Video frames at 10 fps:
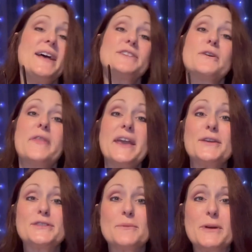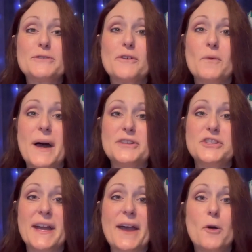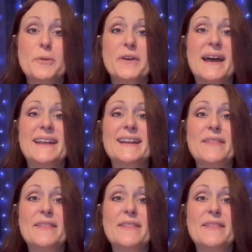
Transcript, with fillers: So thank you so much for watching. I hope you got in